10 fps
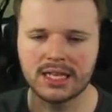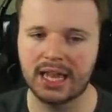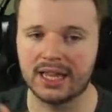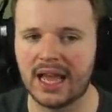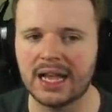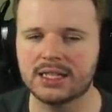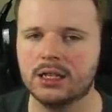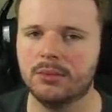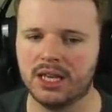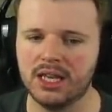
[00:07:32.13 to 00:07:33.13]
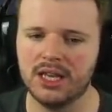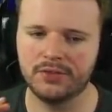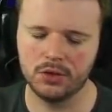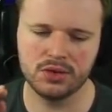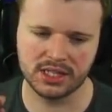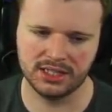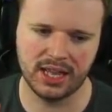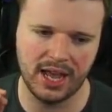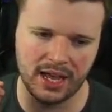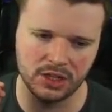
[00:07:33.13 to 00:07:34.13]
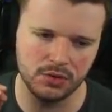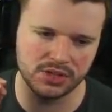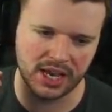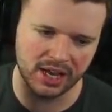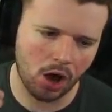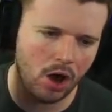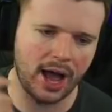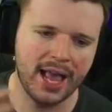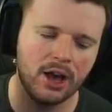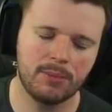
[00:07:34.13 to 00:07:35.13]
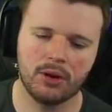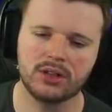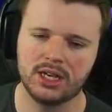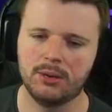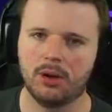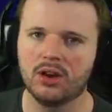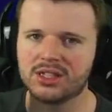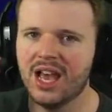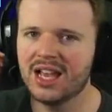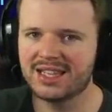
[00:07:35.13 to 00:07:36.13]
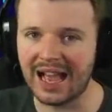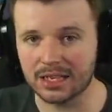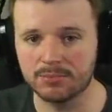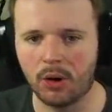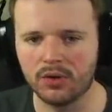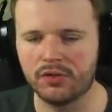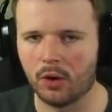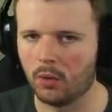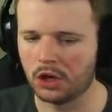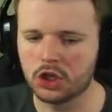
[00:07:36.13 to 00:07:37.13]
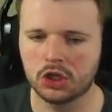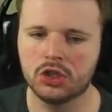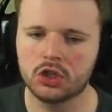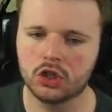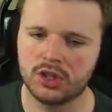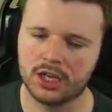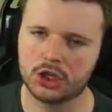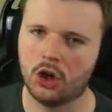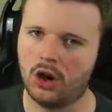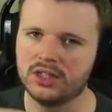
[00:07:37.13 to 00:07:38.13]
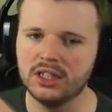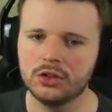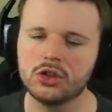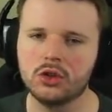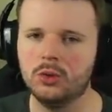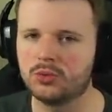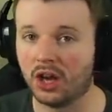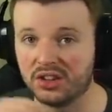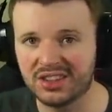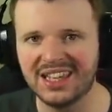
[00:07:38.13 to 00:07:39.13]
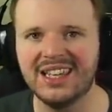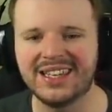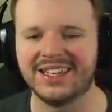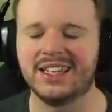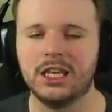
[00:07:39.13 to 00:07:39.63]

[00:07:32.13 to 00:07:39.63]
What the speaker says: That, to me, if you sit there and you say, oh, AI blocks, that's my fault. I shouldn't have took that shot. I did the scoop turn thinking he